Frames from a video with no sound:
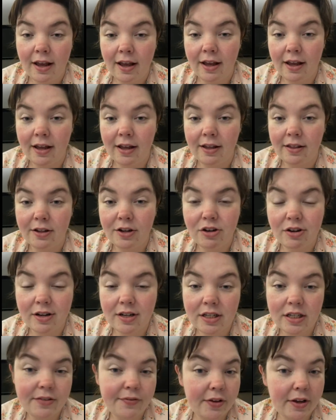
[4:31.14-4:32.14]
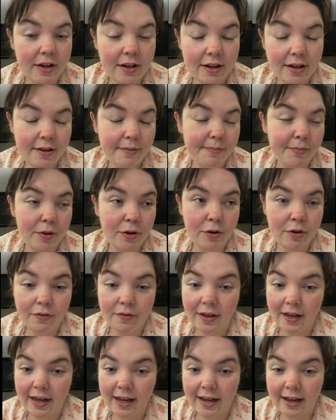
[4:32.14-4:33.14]
The transfer
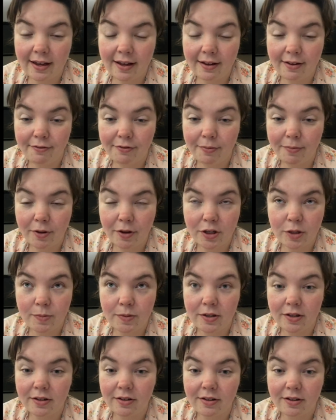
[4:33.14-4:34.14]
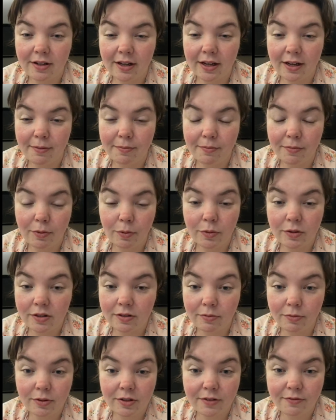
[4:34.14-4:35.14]
over here from the hospital
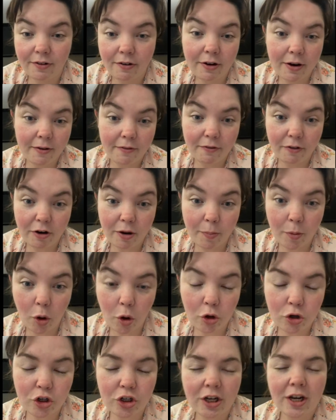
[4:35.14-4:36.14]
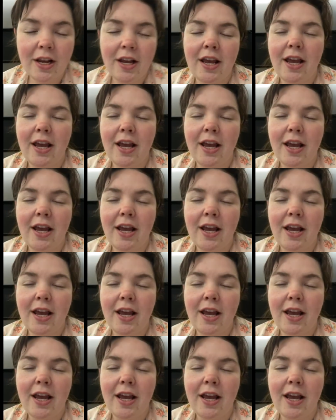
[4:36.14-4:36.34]
was very, very posh.